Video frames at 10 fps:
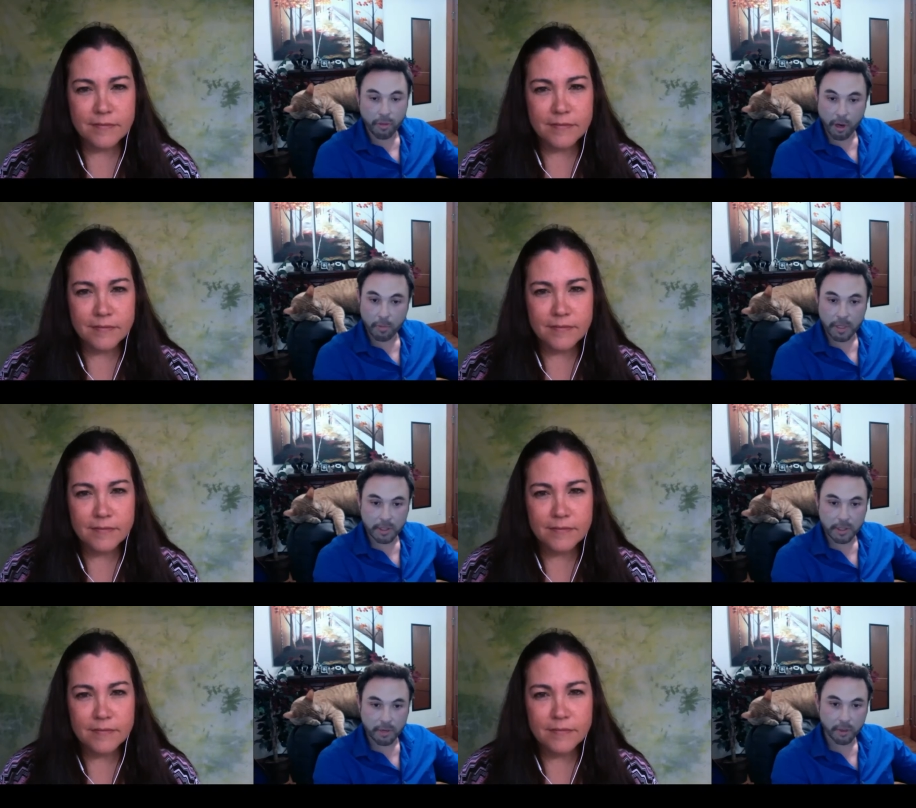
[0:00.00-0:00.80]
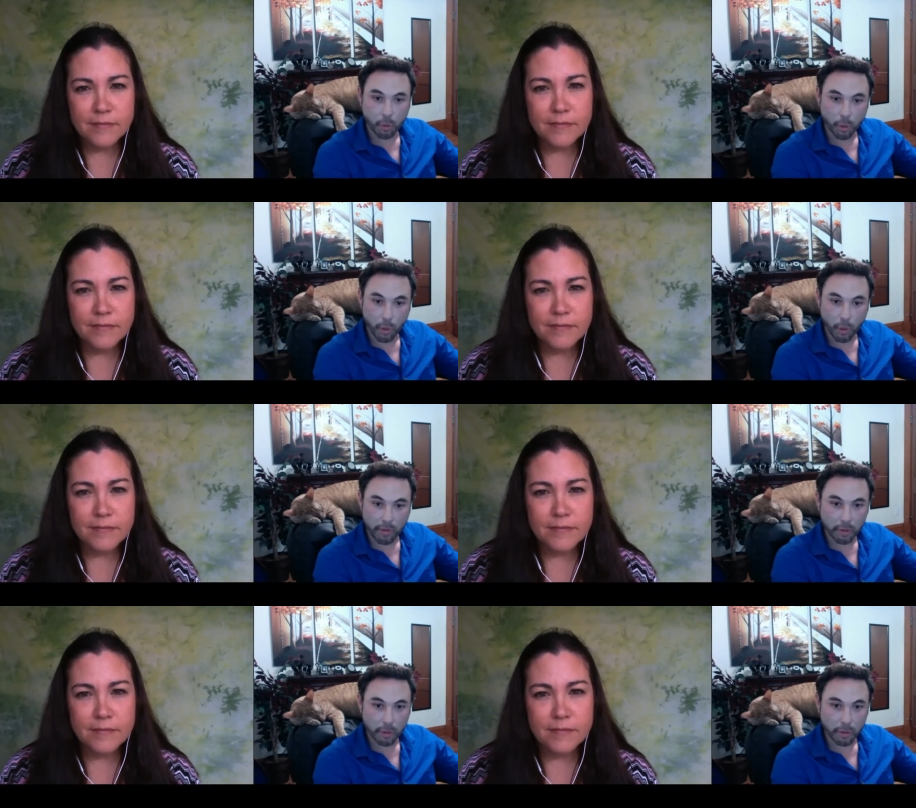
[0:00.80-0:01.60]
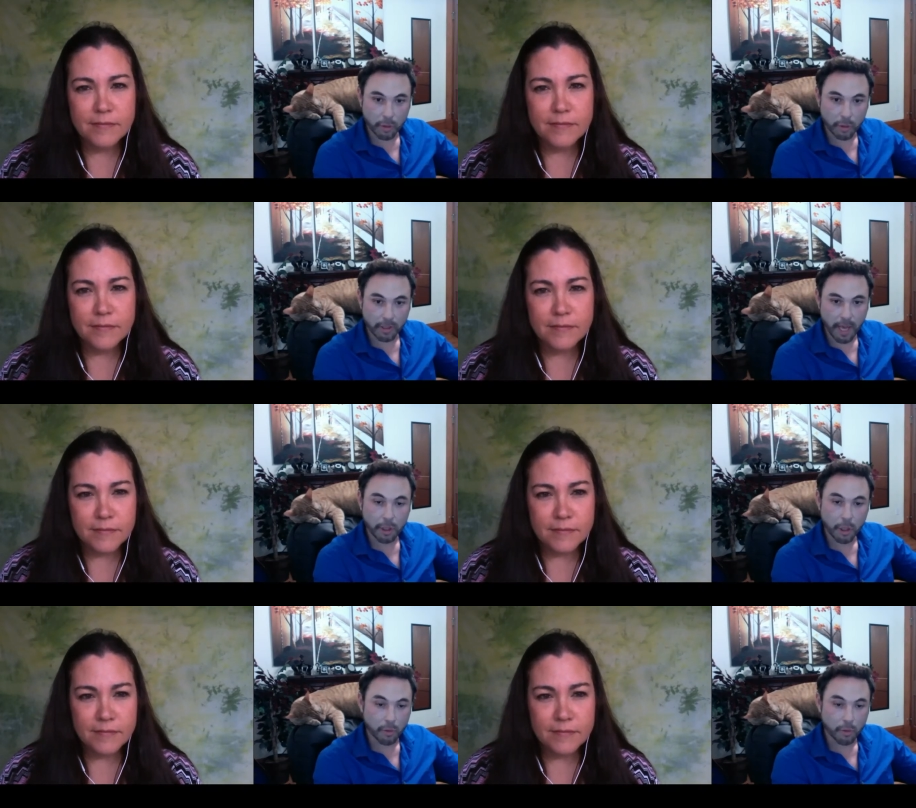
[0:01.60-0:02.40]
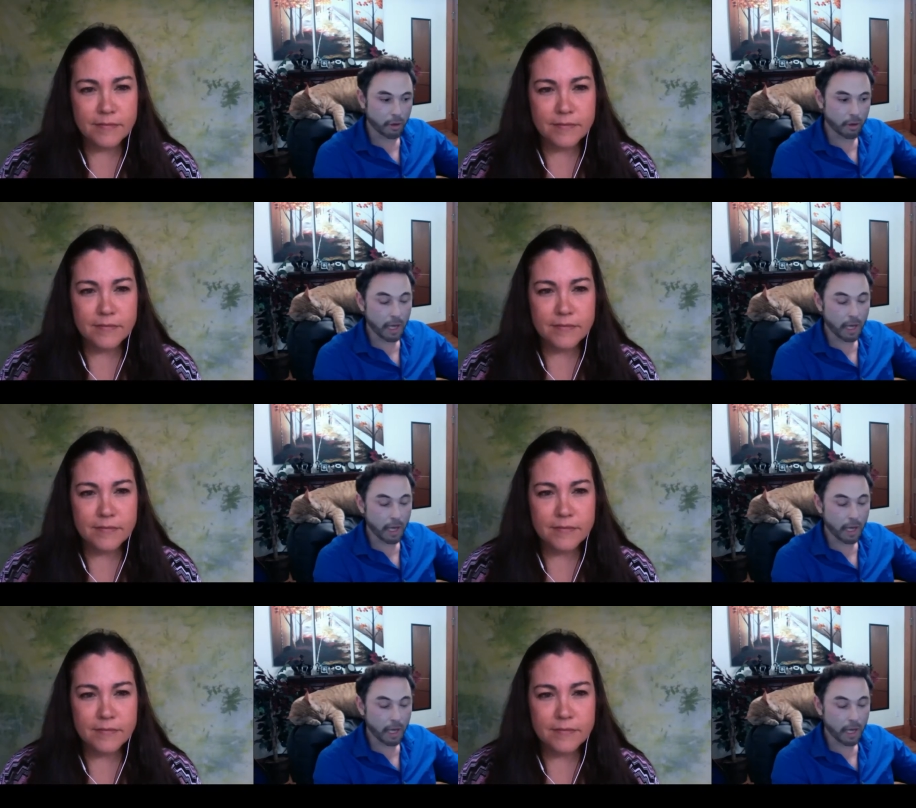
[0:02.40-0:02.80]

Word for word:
Speaker 1: processes too. Anything that gets us out of our